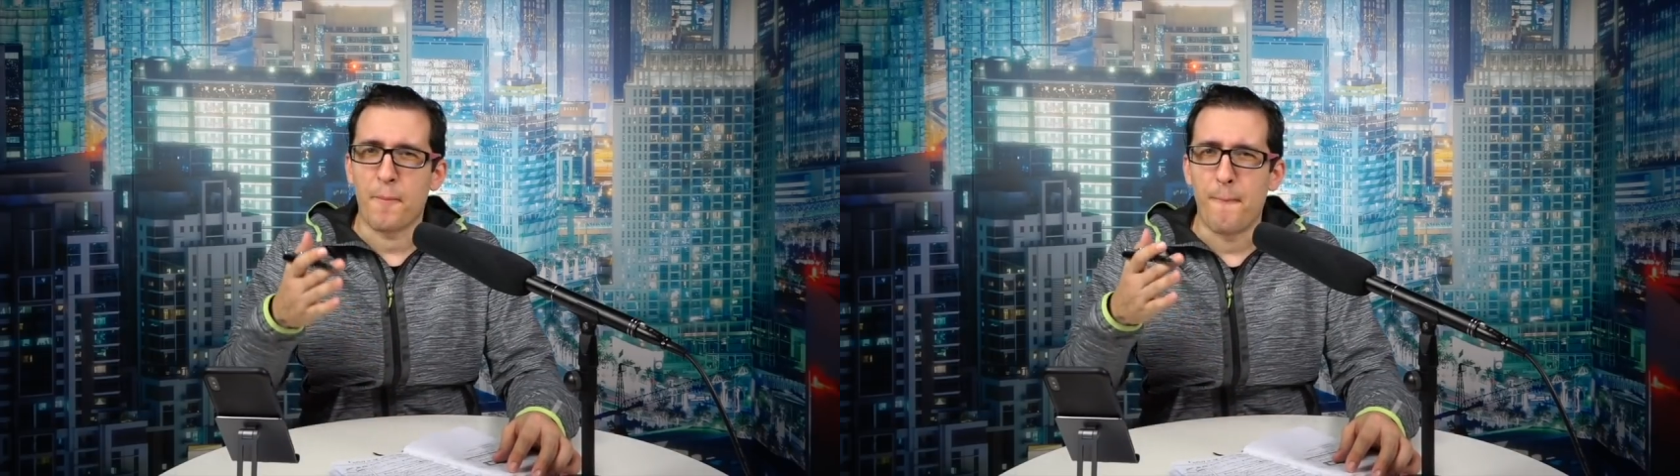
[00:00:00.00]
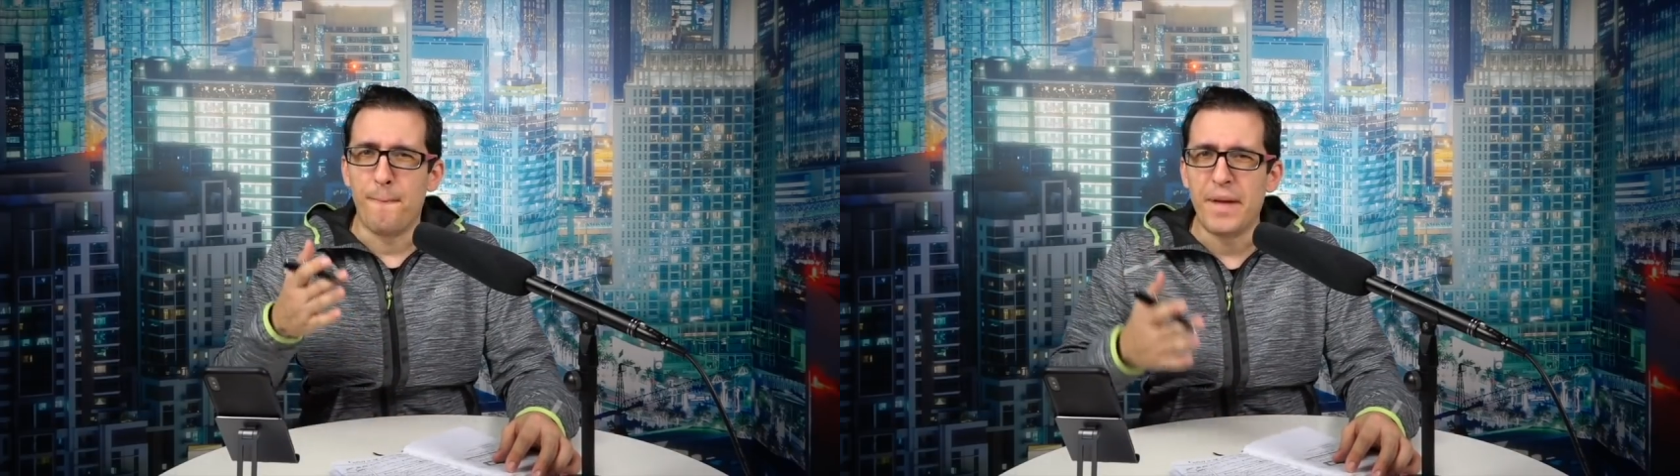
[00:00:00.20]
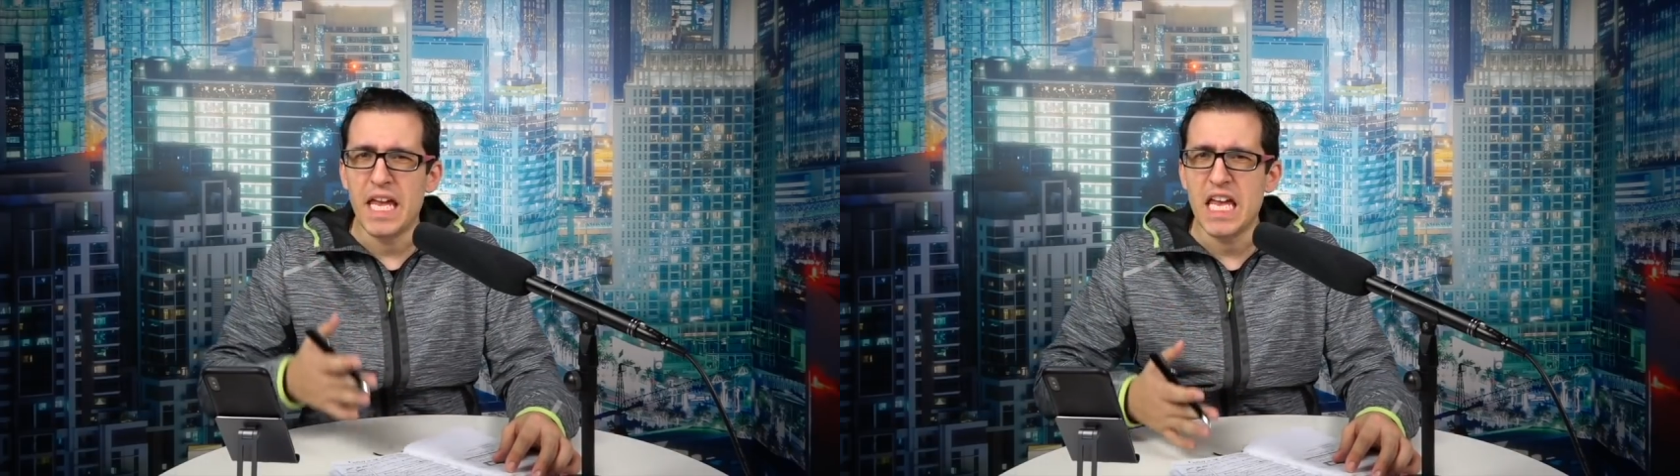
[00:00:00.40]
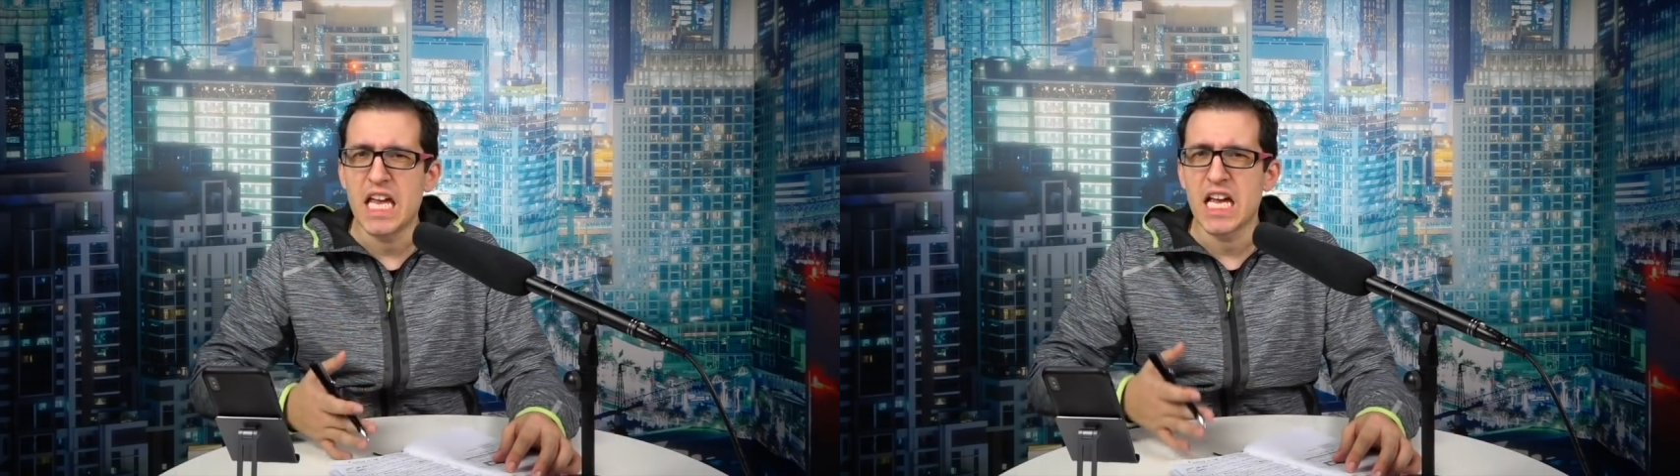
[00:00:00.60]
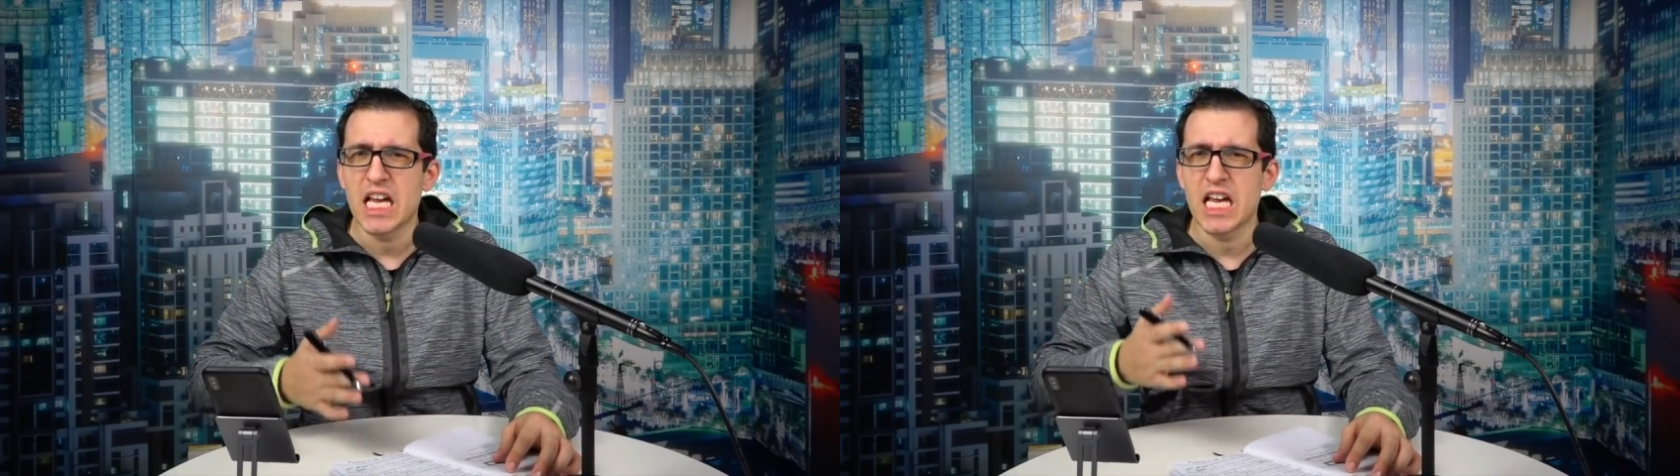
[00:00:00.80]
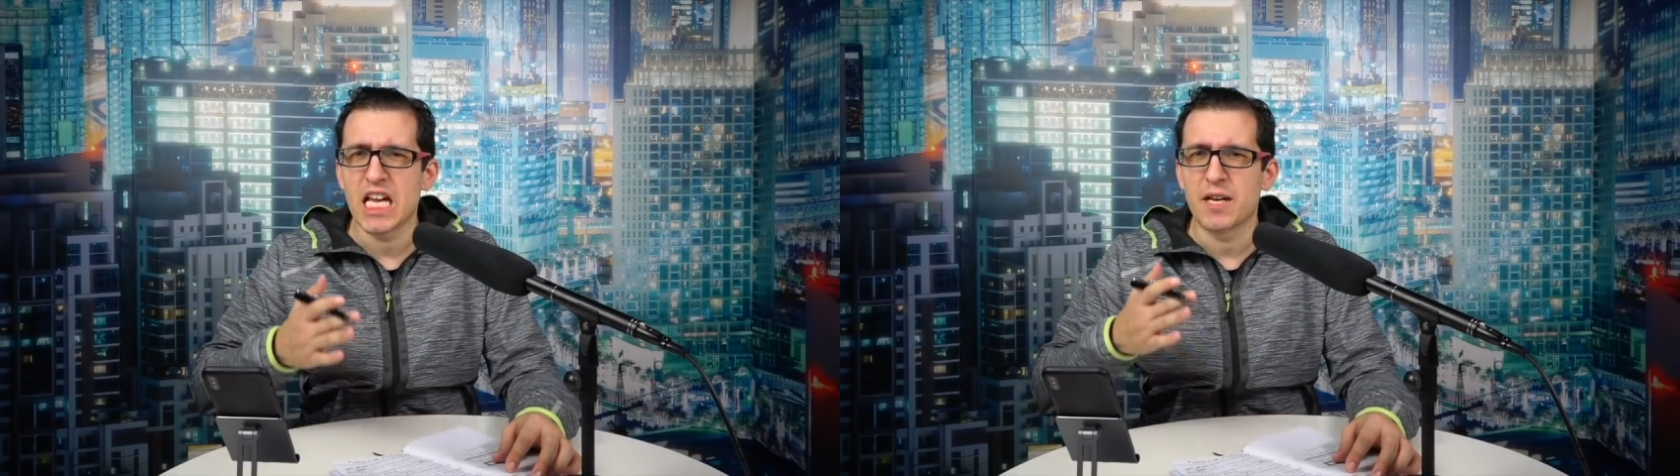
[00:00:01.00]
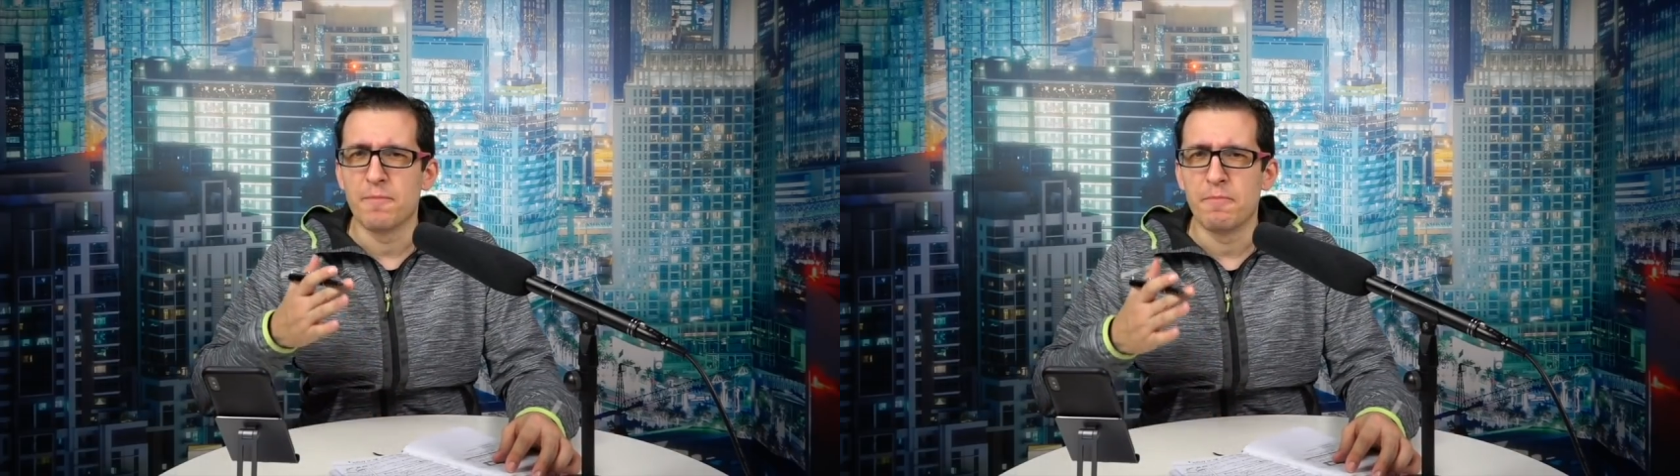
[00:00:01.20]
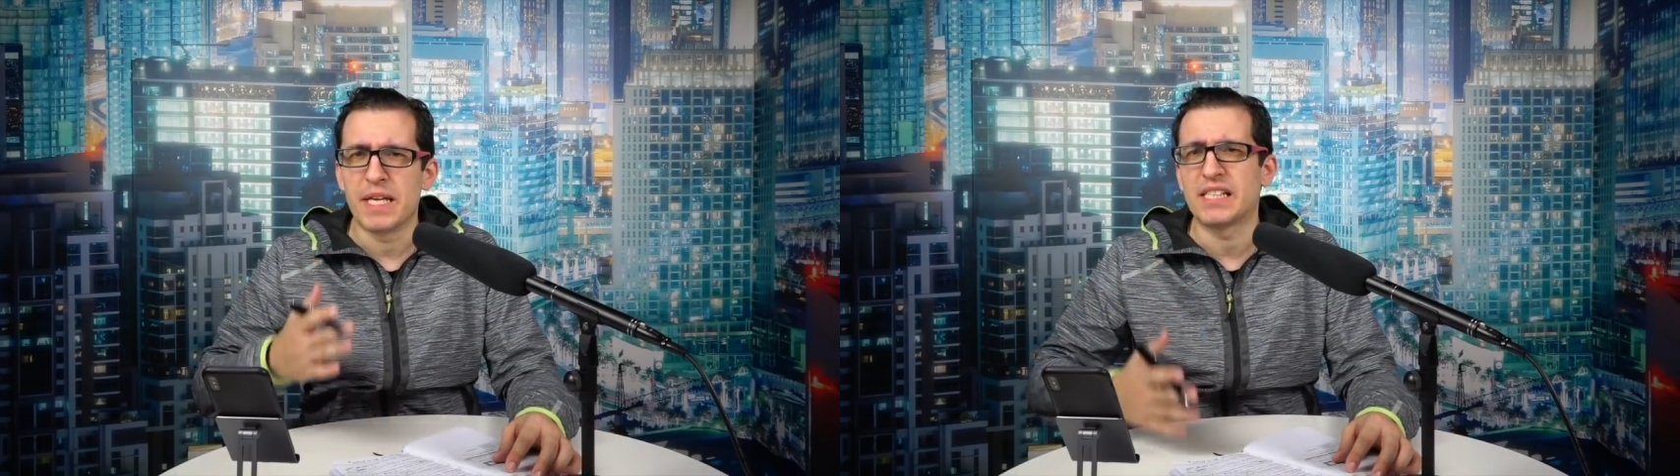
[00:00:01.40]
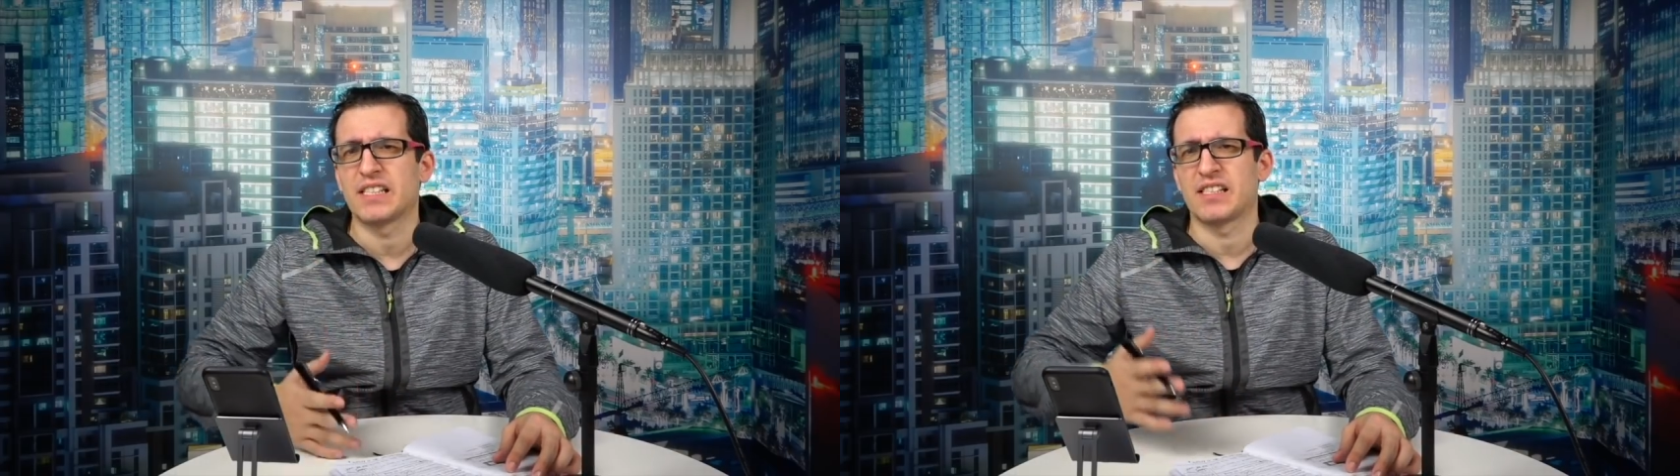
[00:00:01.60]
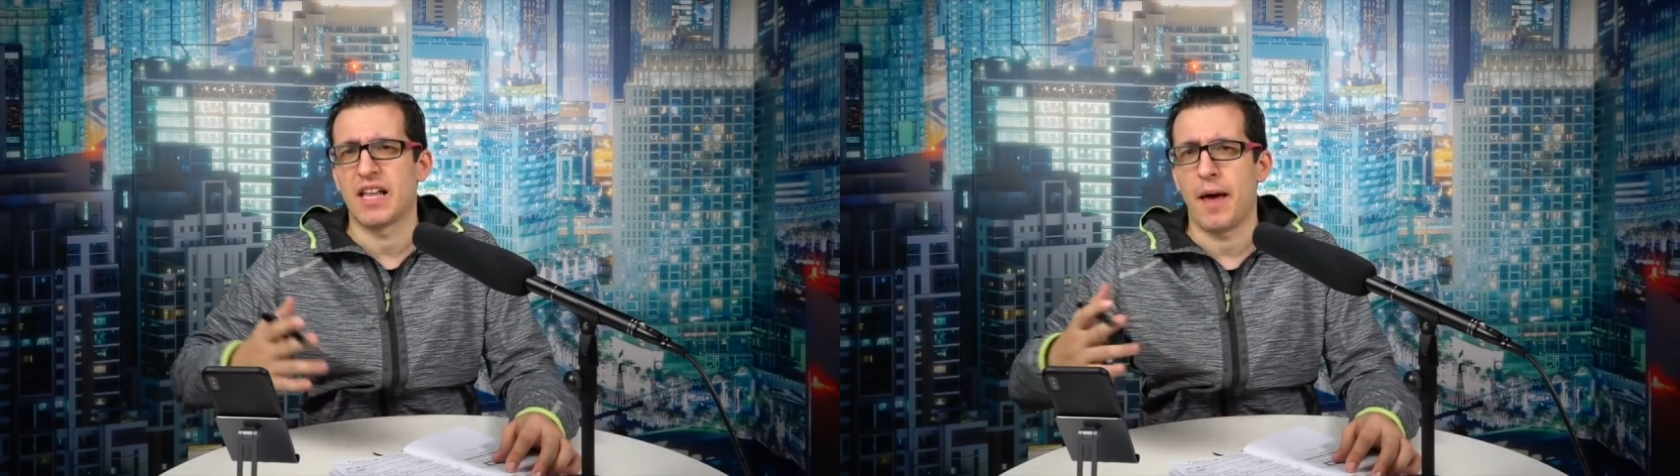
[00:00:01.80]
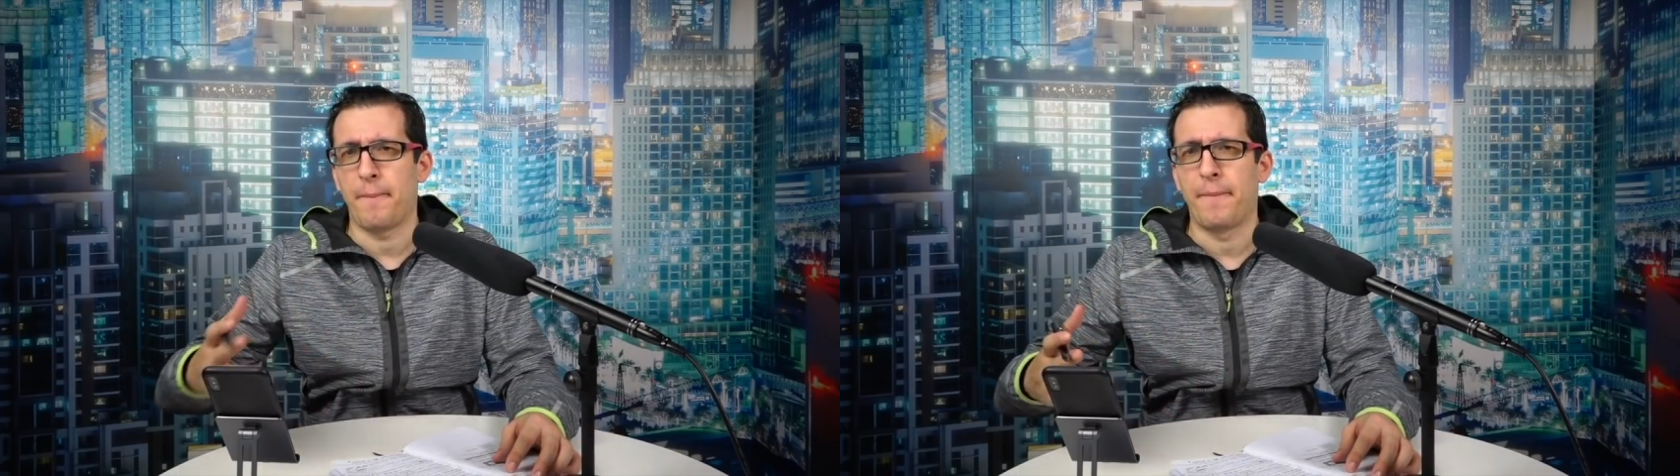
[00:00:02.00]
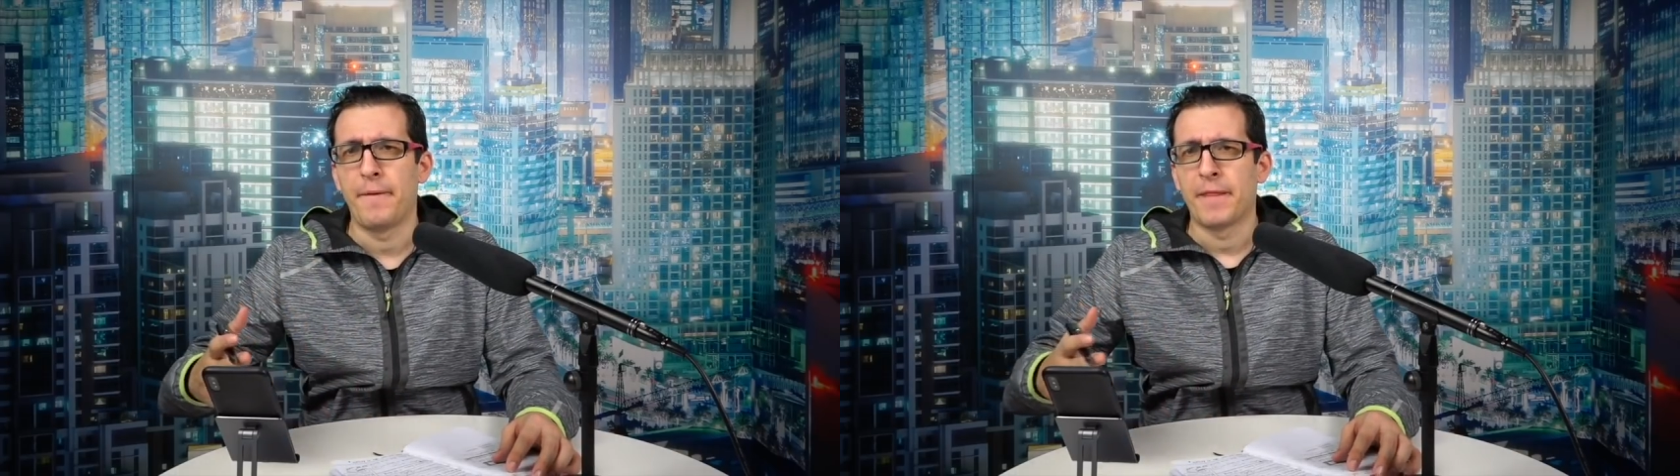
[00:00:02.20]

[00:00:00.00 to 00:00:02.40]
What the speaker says: big misstep